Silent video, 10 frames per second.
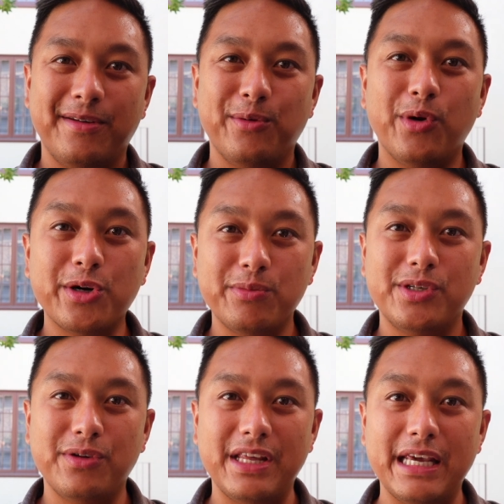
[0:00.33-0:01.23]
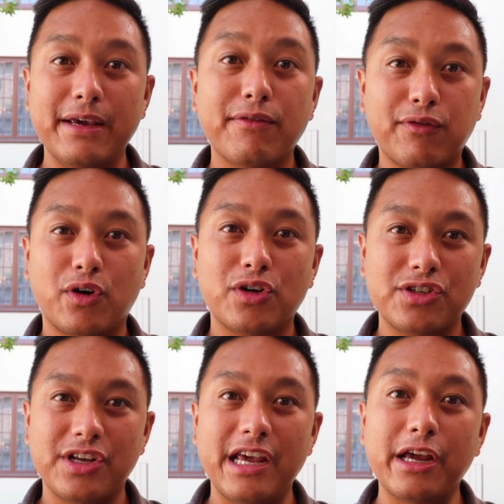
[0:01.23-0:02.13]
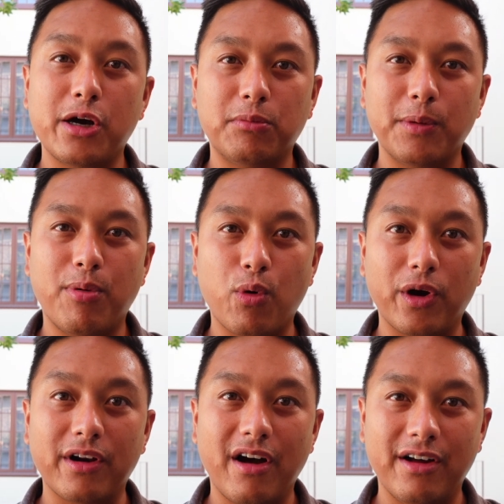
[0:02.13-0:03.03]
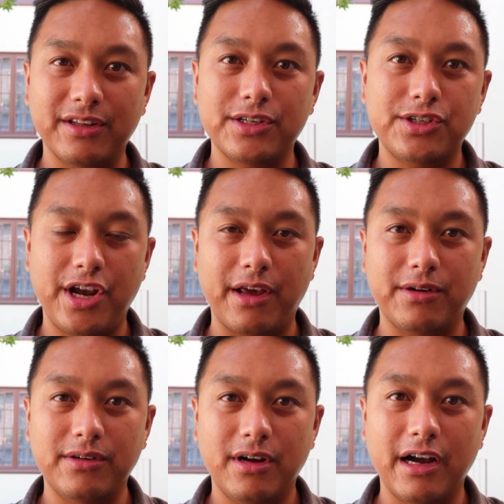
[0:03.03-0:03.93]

Welcome to the first income report on this channel.